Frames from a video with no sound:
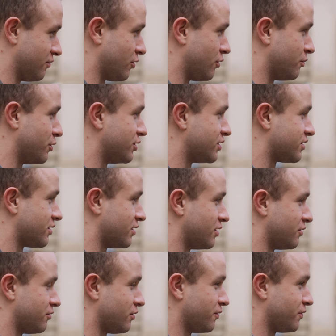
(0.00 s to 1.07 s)
almost
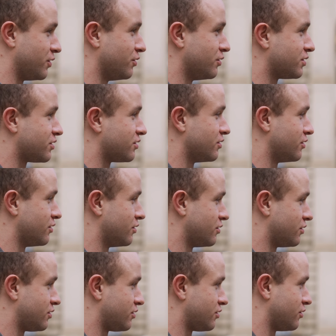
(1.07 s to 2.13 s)
refuse
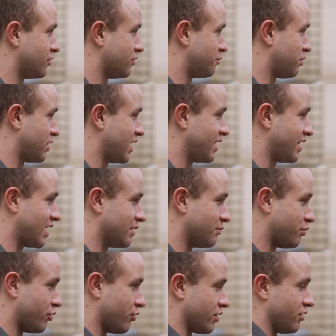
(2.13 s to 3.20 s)
to play that
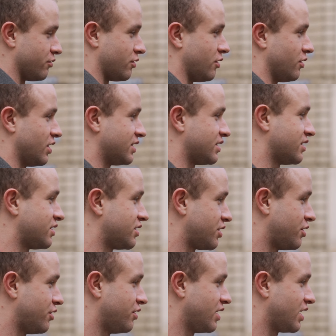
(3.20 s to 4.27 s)
important role as a
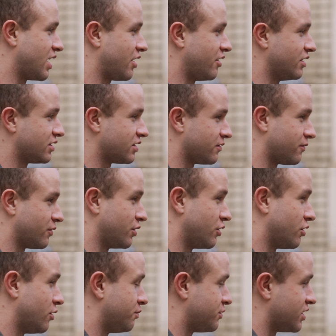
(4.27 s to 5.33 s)
security guarantor for
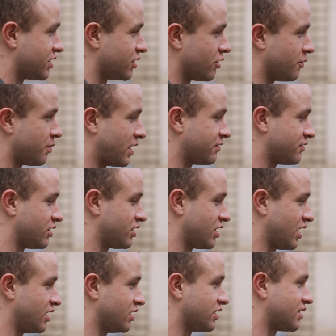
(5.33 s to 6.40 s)
Europe? Does Europe have to
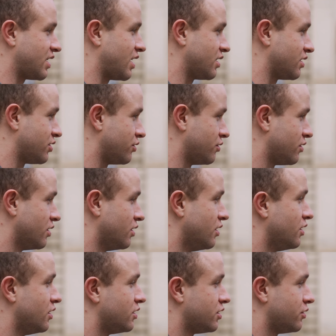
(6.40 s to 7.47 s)
change its attitude
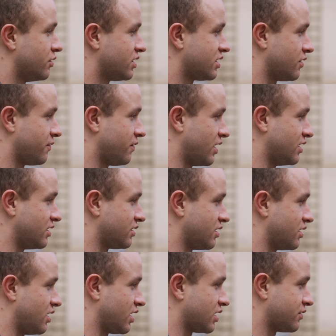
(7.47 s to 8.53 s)
to its defense in
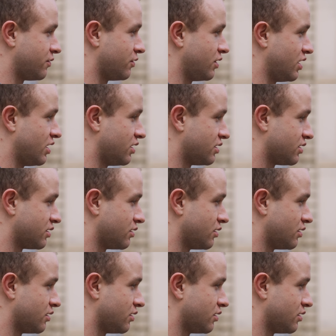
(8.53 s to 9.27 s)
the next few years?